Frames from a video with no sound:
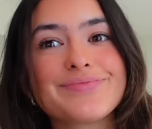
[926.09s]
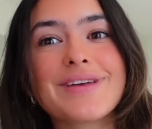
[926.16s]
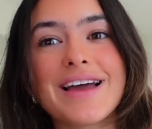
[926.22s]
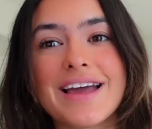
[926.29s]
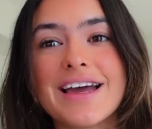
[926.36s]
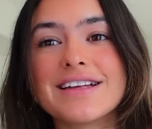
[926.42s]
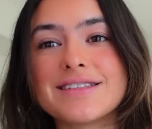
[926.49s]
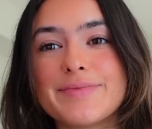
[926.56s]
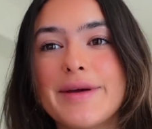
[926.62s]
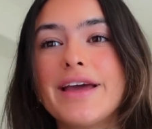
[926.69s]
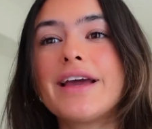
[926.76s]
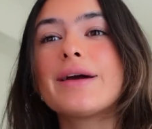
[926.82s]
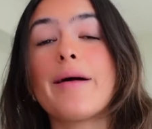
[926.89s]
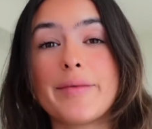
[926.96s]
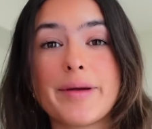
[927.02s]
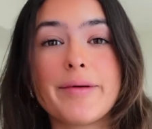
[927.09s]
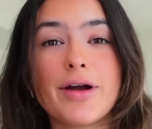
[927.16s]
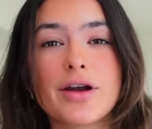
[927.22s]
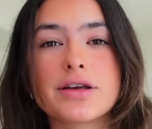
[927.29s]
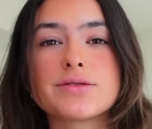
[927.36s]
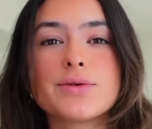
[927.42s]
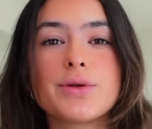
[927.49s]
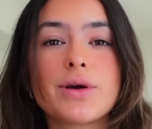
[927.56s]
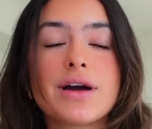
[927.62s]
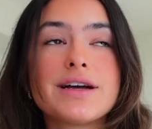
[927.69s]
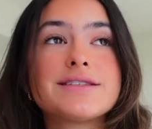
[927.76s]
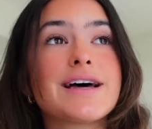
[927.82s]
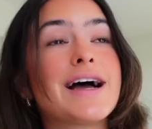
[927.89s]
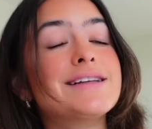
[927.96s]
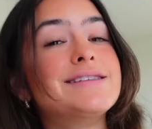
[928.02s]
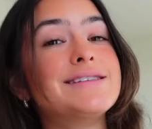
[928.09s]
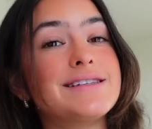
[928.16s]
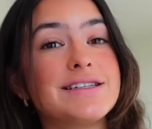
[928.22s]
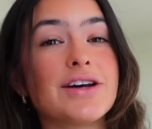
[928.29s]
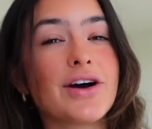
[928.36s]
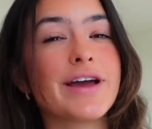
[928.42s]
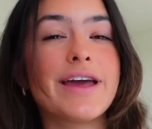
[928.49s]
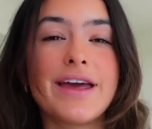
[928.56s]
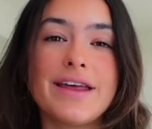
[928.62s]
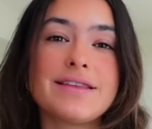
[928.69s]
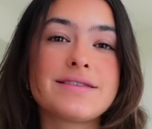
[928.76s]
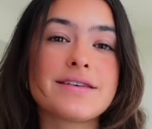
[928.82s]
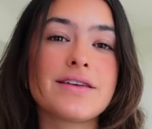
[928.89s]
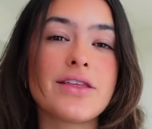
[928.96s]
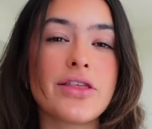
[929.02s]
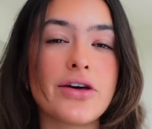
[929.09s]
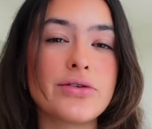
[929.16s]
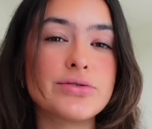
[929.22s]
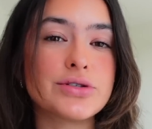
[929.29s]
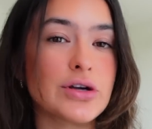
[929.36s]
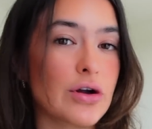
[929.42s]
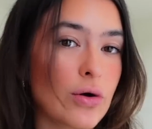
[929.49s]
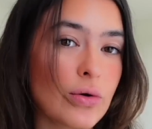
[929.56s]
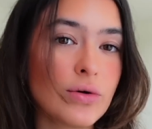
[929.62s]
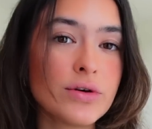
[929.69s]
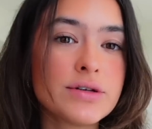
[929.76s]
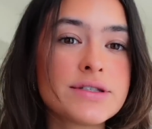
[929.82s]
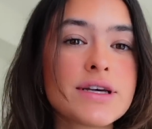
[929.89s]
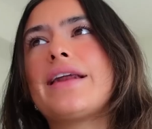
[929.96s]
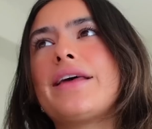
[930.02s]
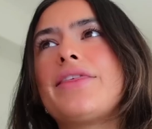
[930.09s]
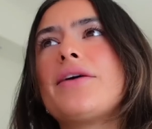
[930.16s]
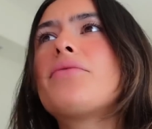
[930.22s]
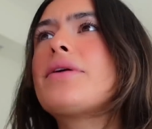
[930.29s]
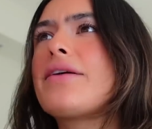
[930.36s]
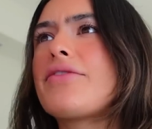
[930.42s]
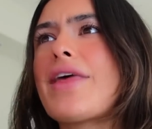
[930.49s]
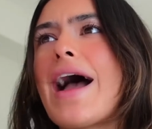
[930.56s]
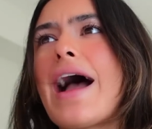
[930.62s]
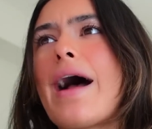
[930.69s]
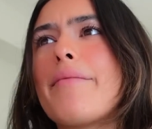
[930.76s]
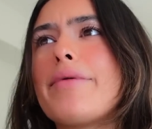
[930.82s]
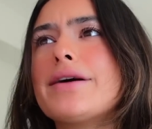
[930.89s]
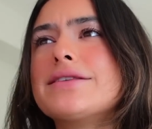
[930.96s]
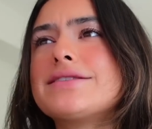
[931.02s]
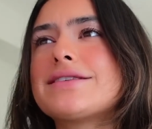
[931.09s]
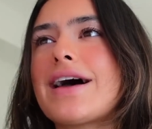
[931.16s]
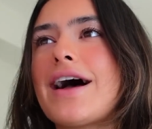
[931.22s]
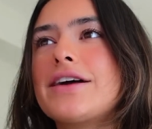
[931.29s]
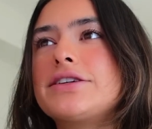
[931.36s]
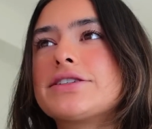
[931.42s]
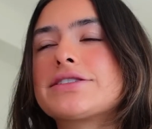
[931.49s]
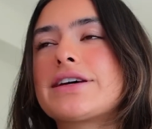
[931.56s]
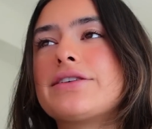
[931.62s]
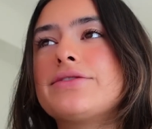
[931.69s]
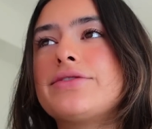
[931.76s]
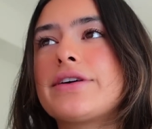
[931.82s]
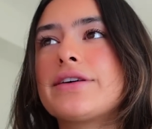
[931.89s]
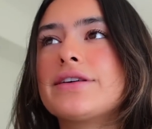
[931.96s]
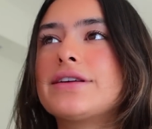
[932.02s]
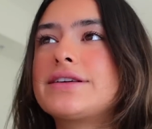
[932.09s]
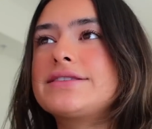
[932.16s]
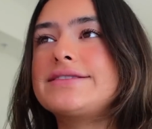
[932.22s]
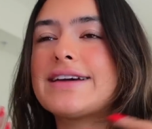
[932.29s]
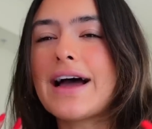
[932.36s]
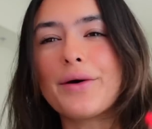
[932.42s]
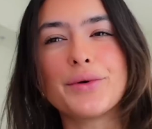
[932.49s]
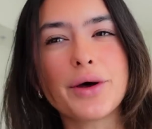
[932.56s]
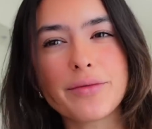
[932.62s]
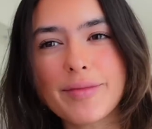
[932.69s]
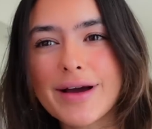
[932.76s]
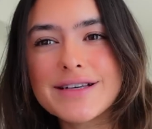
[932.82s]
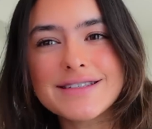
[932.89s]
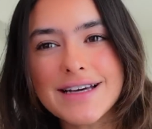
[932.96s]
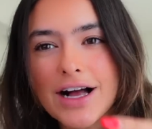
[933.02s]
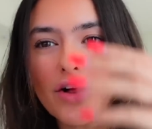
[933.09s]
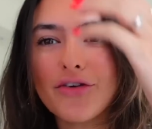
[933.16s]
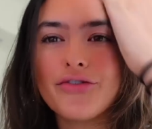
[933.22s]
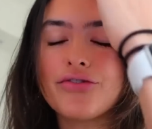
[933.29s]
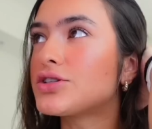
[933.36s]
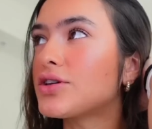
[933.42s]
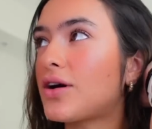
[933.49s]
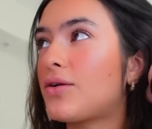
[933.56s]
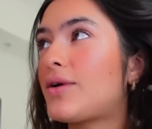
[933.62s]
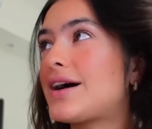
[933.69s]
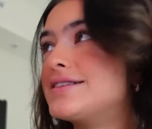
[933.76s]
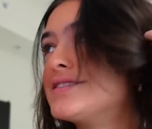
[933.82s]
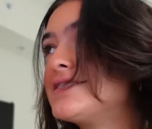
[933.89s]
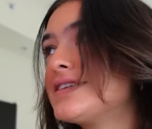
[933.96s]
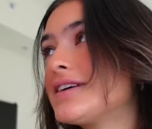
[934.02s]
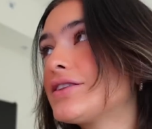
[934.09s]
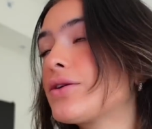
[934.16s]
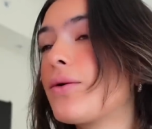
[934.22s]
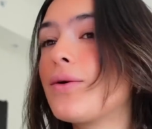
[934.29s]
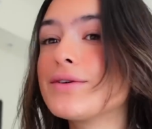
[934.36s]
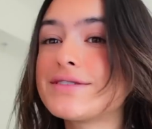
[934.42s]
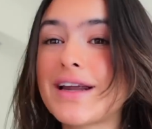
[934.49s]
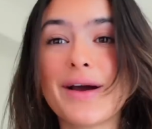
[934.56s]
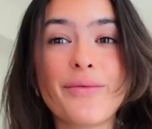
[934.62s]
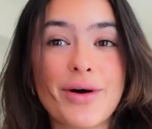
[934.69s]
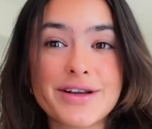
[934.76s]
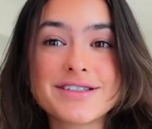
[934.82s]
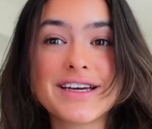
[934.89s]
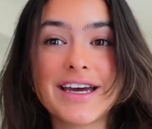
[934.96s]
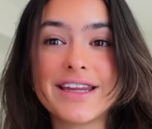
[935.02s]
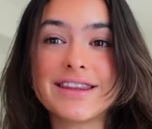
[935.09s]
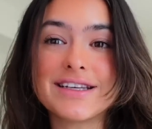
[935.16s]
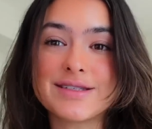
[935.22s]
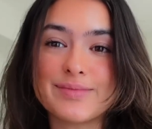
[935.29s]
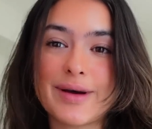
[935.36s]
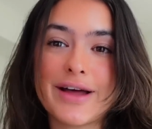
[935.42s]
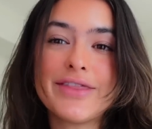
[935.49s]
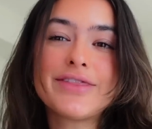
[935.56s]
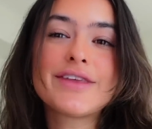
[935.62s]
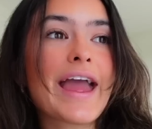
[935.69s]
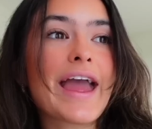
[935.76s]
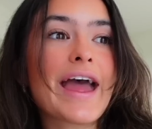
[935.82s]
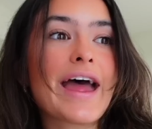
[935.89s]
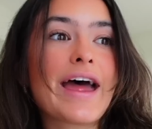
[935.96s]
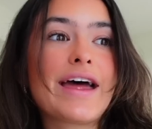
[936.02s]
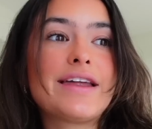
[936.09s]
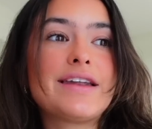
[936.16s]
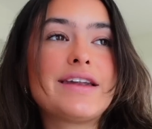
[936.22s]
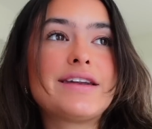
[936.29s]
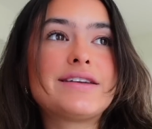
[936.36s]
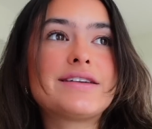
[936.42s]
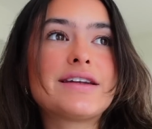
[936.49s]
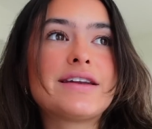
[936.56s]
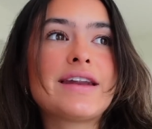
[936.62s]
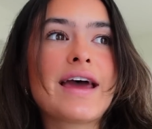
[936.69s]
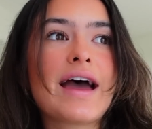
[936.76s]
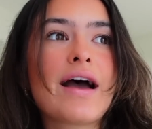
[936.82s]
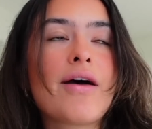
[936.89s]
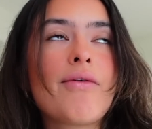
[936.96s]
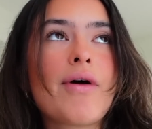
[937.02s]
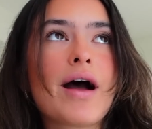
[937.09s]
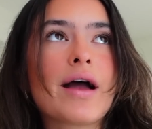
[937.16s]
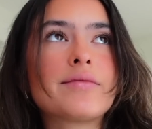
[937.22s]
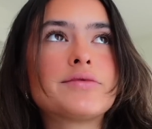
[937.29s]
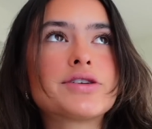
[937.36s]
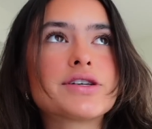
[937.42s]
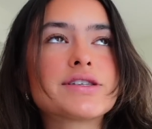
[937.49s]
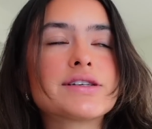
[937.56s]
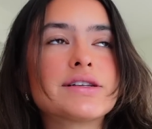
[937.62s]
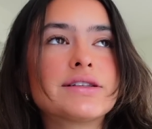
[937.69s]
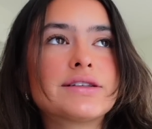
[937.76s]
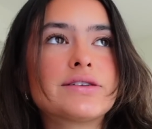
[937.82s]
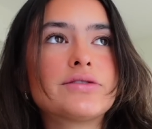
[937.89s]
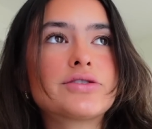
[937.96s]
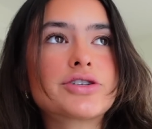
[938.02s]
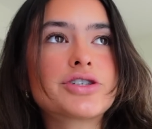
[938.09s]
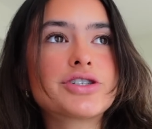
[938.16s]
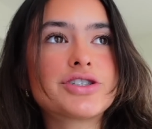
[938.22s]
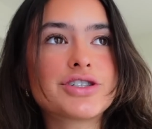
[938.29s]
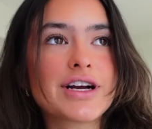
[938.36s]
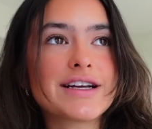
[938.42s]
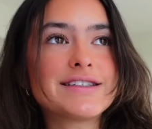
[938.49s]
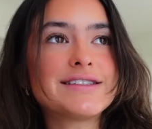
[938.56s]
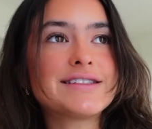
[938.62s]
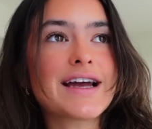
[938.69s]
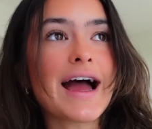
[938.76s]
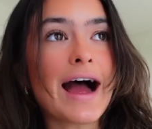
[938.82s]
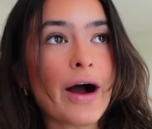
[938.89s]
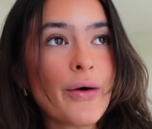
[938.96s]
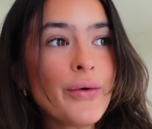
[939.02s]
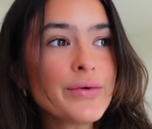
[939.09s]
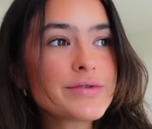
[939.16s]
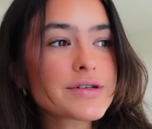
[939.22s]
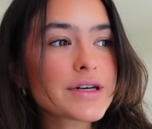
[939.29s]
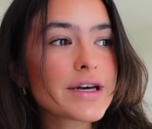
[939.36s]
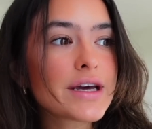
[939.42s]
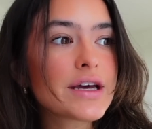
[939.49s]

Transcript: I can't speak. I'm gonna be honest with you guys, I did not hit those goals, and I think whenever that happens I just get very like down on myself. So I didn't hit the goals that I wanted to hit this month, and now I'm just a little stressed out.